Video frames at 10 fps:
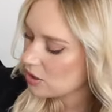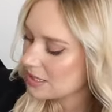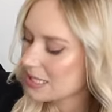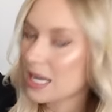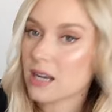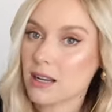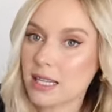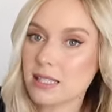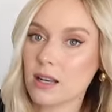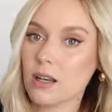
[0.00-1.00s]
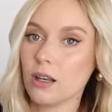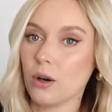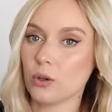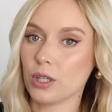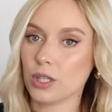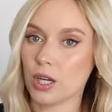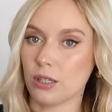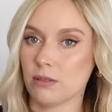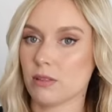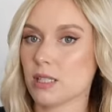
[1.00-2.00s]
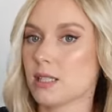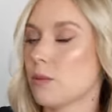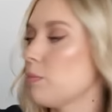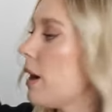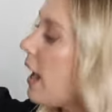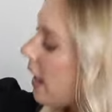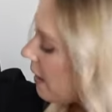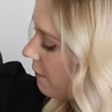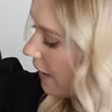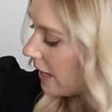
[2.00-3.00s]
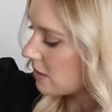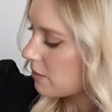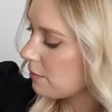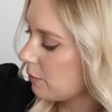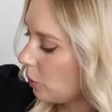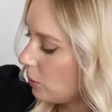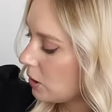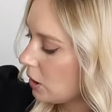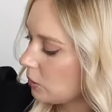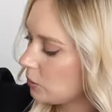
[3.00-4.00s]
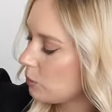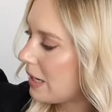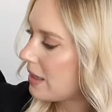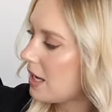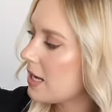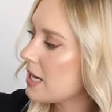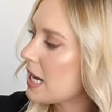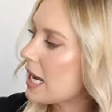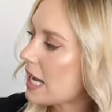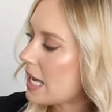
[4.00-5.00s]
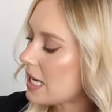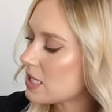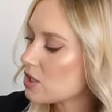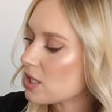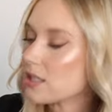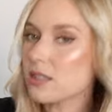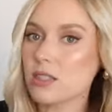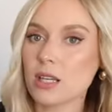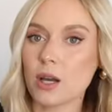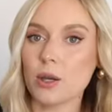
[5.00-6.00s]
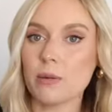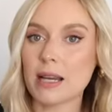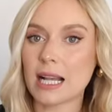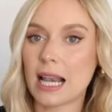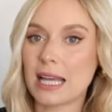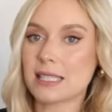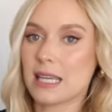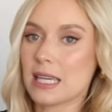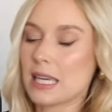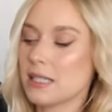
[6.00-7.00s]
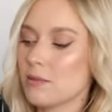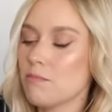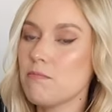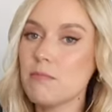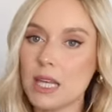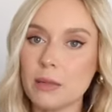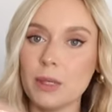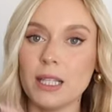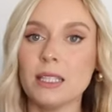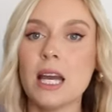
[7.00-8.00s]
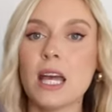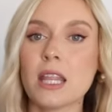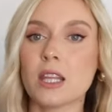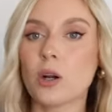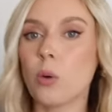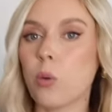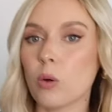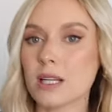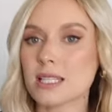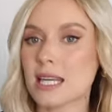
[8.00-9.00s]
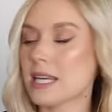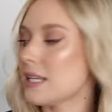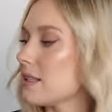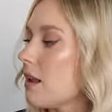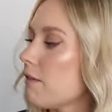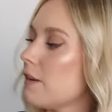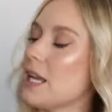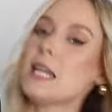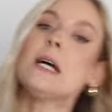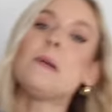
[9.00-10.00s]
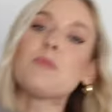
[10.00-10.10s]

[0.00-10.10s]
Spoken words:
you can see, a nice long coat. So perfect for the colder weather. It is just so classic. It's minimal, the quality is lovely,